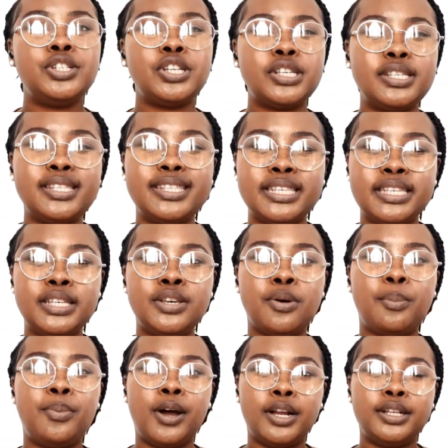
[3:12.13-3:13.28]
just see
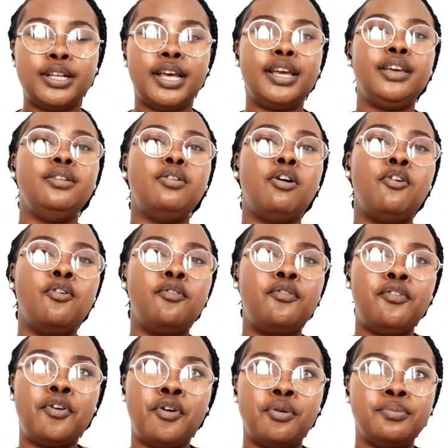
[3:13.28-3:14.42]
your partner in all
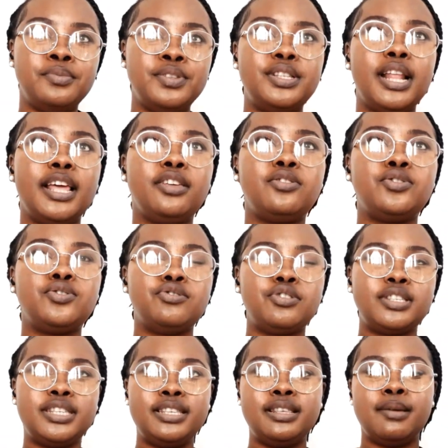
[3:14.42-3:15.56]
forms. Like, you should
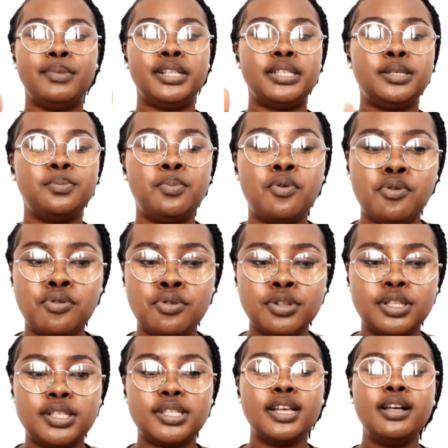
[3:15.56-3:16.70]
see them in
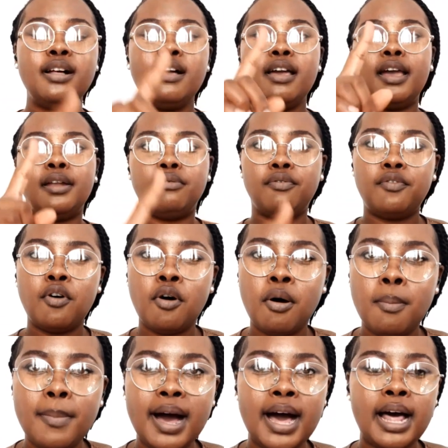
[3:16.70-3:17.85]
sports, in
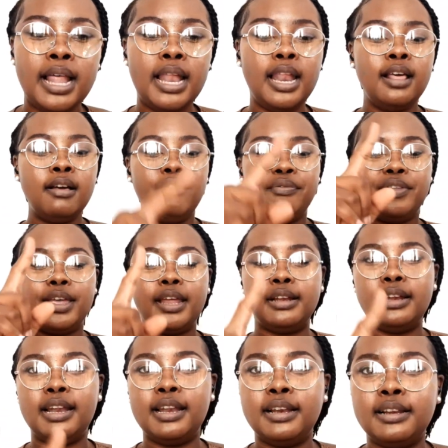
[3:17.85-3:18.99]
formal,
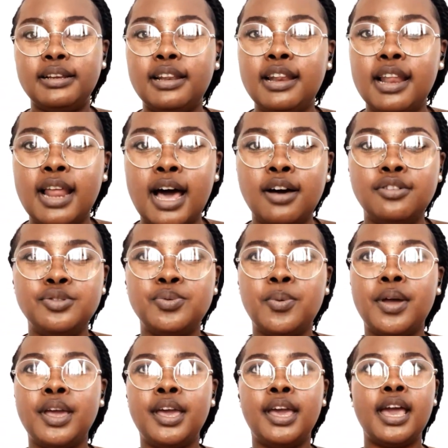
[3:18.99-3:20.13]
in
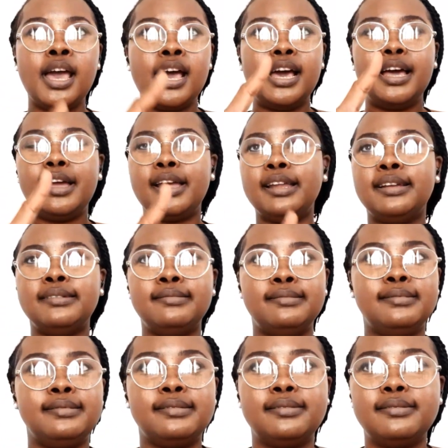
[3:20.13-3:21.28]
loungewear,
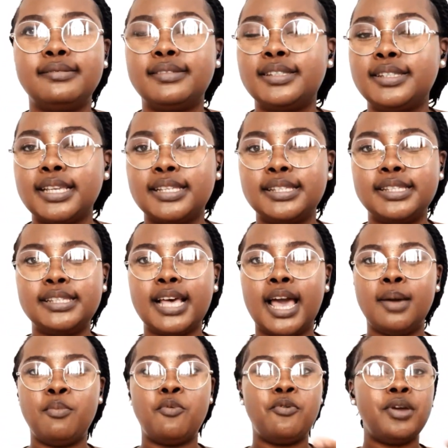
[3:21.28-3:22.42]
in sexy
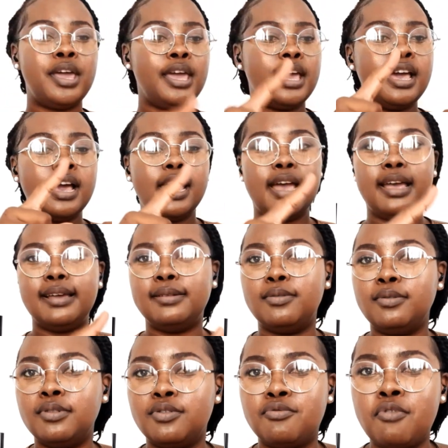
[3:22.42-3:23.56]
time wear,
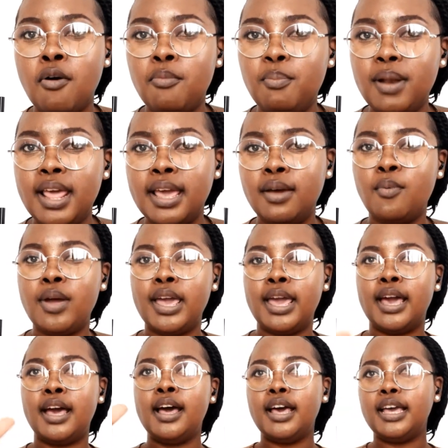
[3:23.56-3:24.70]
in roleplay
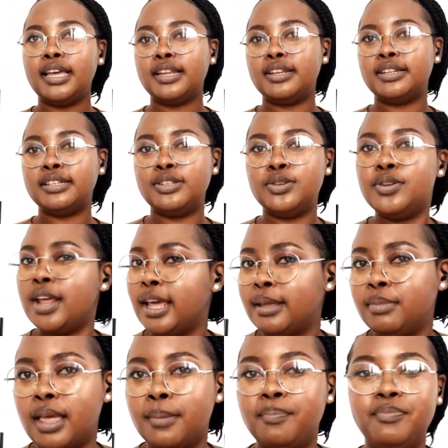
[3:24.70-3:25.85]
wear, in you
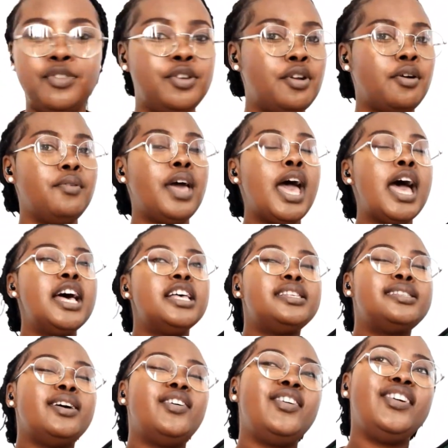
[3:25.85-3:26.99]
name them, you know.
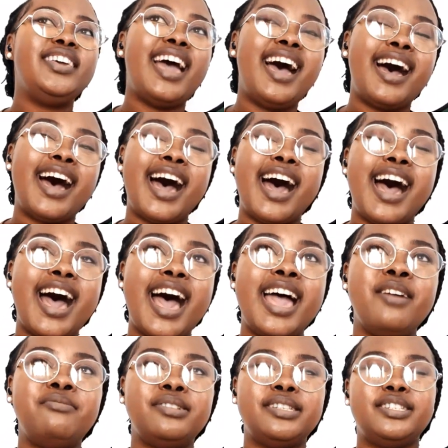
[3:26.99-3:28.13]
So yeah,
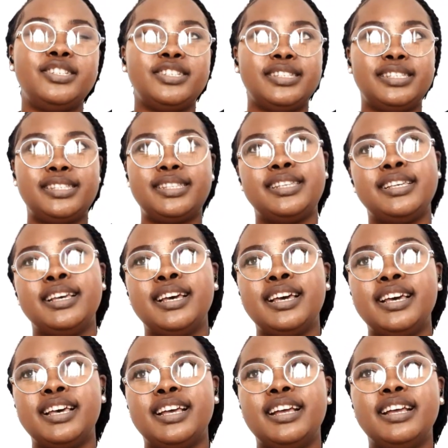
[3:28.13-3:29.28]
I was just
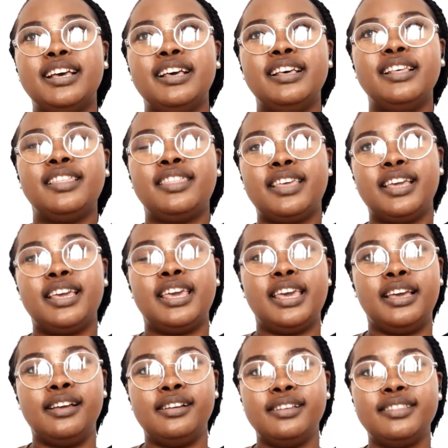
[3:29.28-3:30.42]

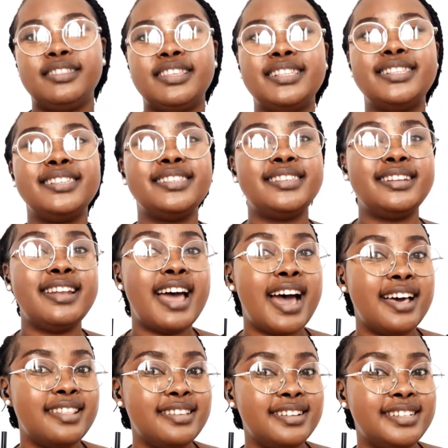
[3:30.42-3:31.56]
thinking, this is
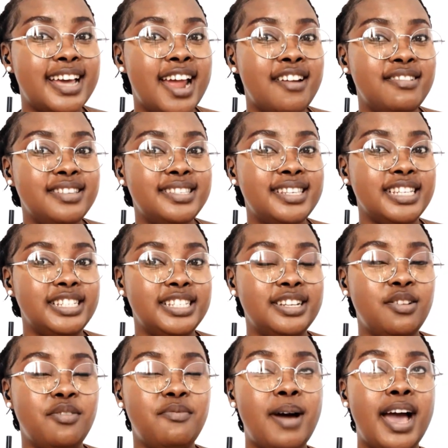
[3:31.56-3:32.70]
another diary session
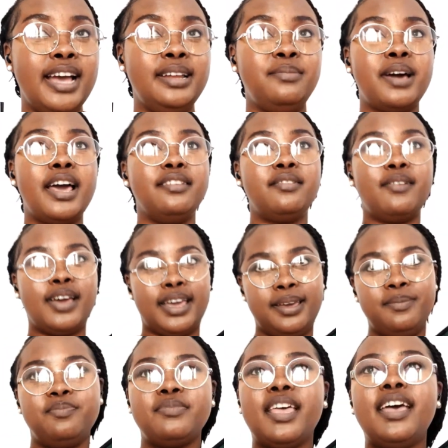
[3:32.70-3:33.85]
of mine, by the
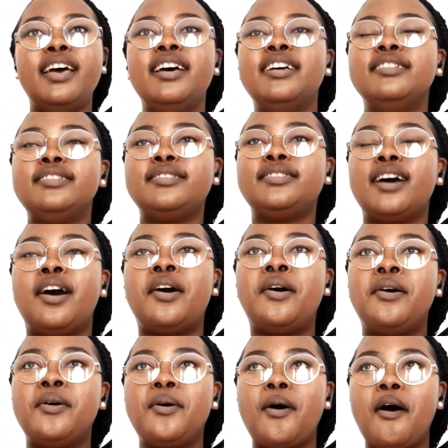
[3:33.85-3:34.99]
way.
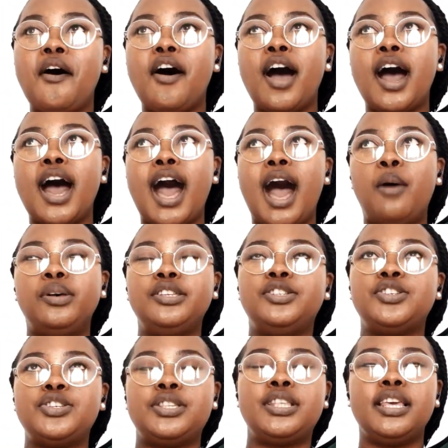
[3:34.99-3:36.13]
So I was
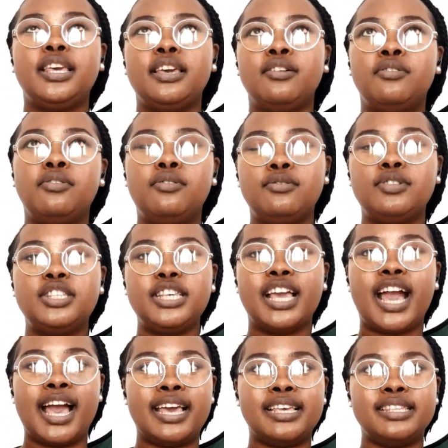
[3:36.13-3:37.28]
just thinking, Ubuti
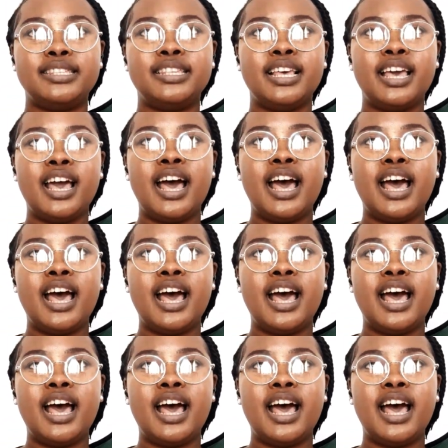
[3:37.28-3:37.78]
guys,